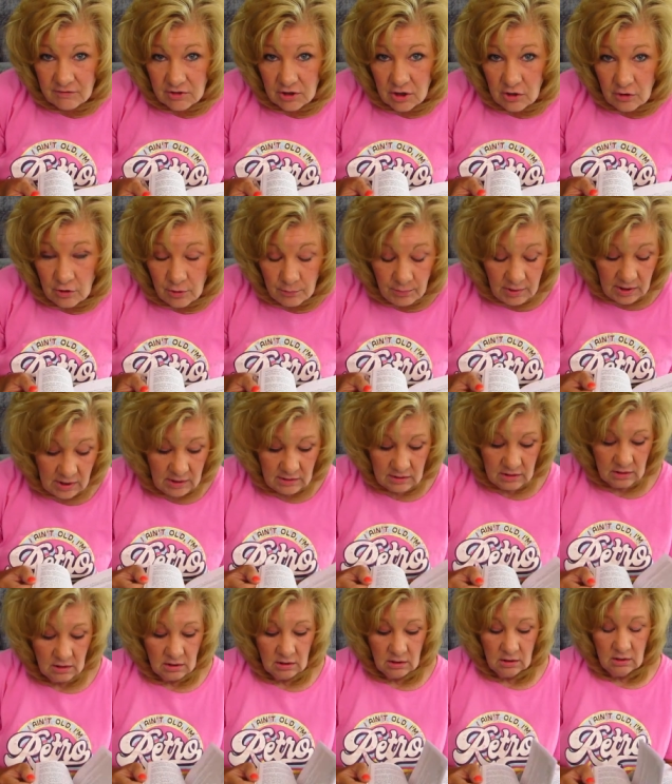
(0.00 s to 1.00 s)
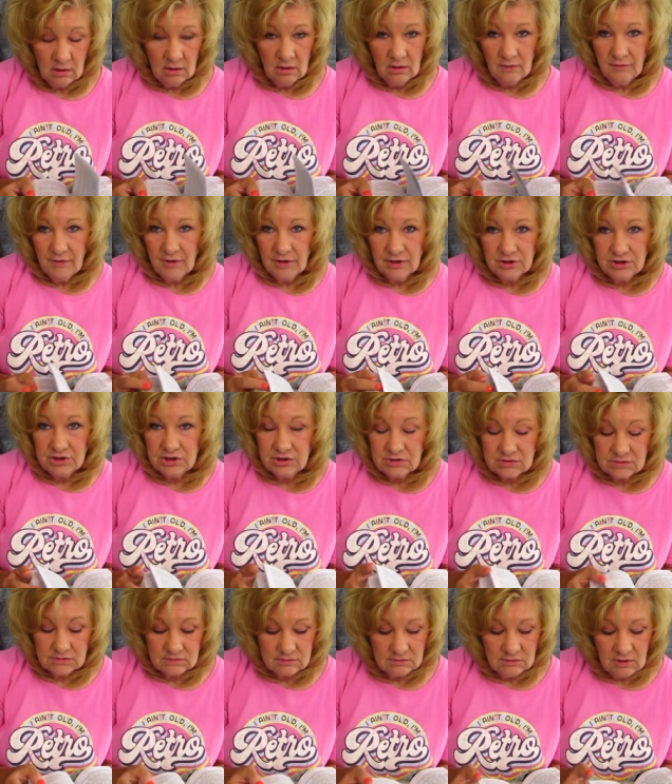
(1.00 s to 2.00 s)
go to bed. There's
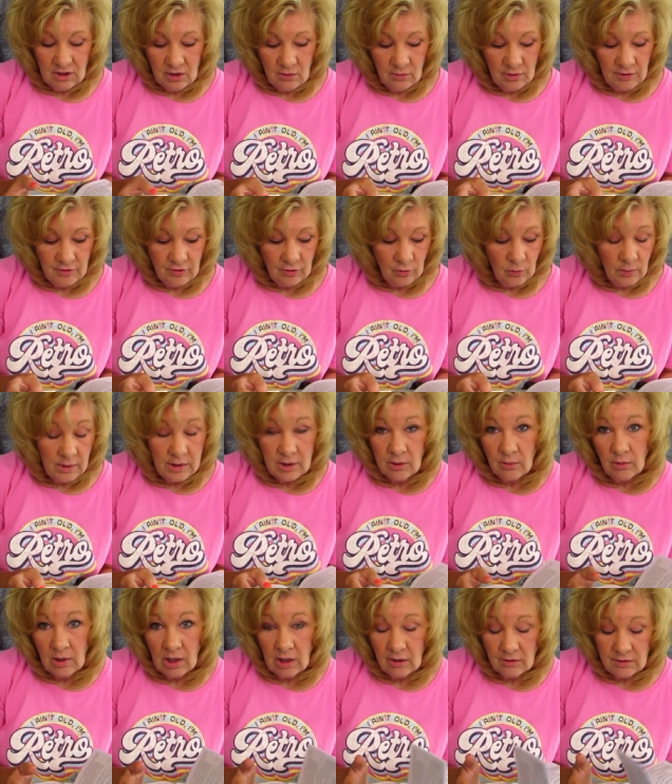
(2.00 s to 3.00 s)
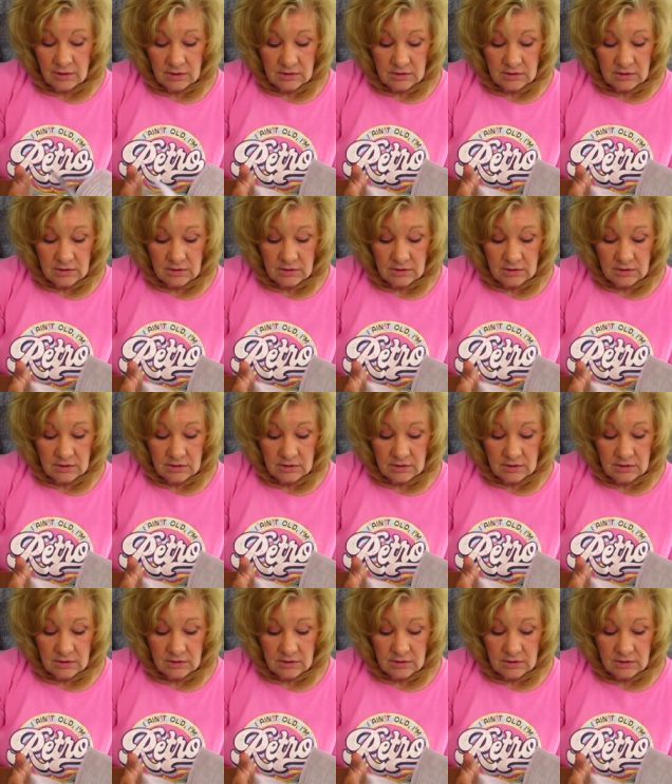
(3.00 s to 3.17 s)
just no other way around